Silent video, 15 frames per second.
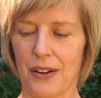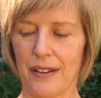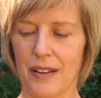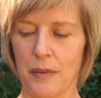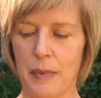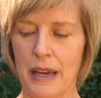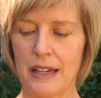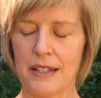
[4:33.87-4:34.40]

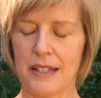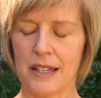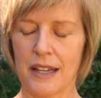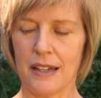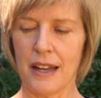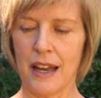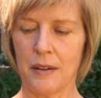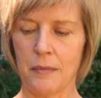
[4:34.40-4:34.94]
the
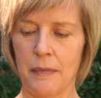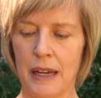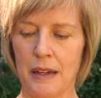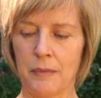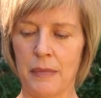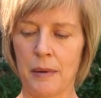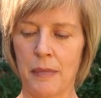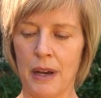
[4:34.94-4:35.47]
medicine had
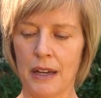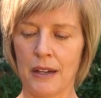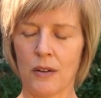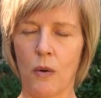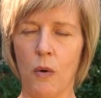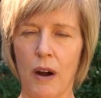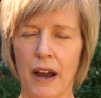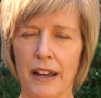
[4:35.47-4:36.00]
made my mind
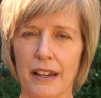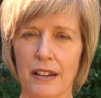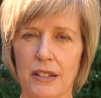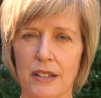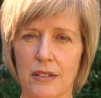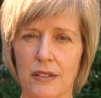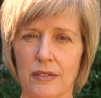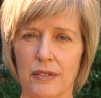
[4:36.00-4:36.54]

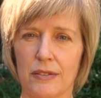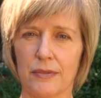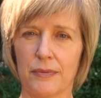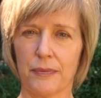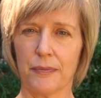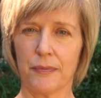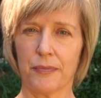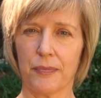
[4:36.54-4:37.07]
quiet
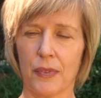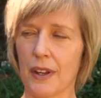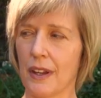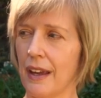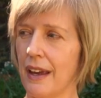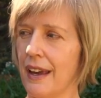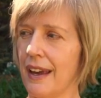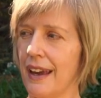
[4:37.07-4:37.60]

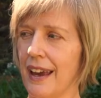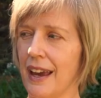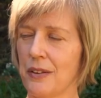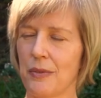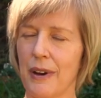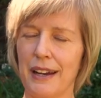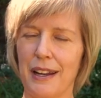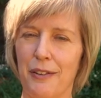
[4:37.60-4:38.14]

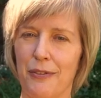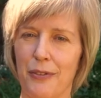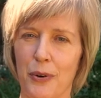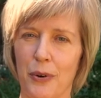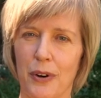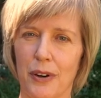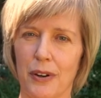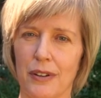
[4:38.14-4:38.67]
and ready
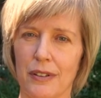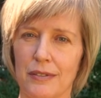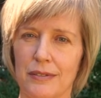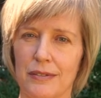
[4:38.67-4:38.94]
for